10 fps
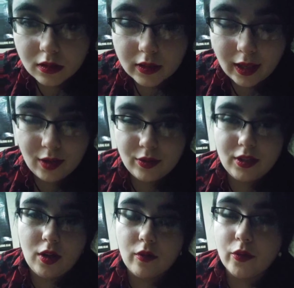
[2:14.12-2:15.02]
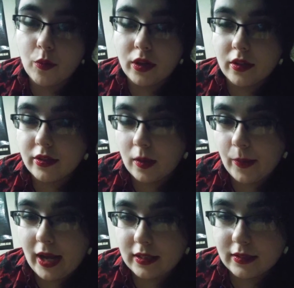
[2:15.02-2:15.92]
Now, you want to start
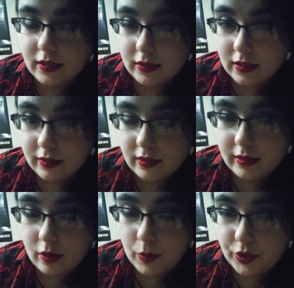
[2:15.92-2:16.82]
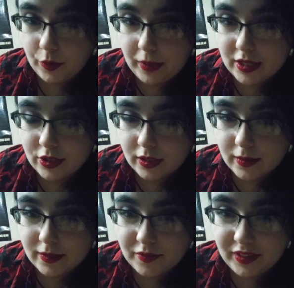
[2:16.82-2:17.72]
practicing things like ceremonial magic and
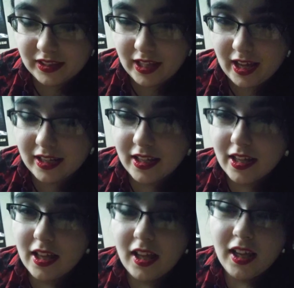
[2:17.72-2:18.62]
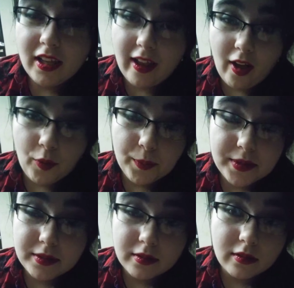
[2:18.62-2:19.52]
stuff like that. It
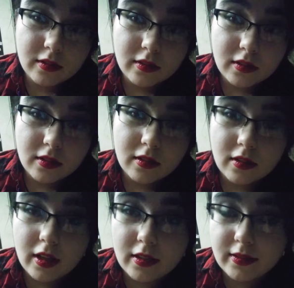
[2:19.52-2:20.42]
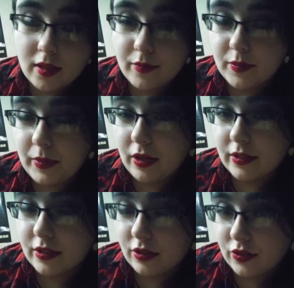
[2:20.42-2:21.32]
helps. And some
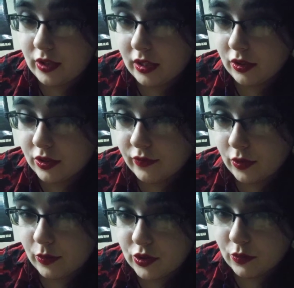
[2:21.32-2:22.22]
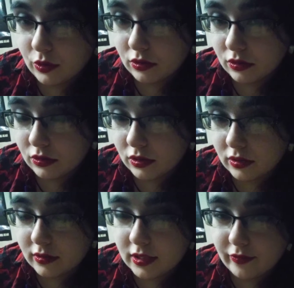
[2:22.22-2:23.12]
spirits are sticklers for ritual
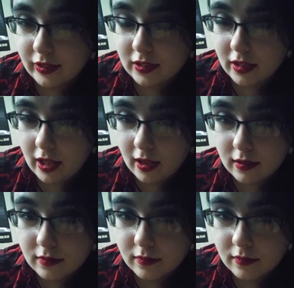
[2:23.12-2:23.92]
and stuff like that.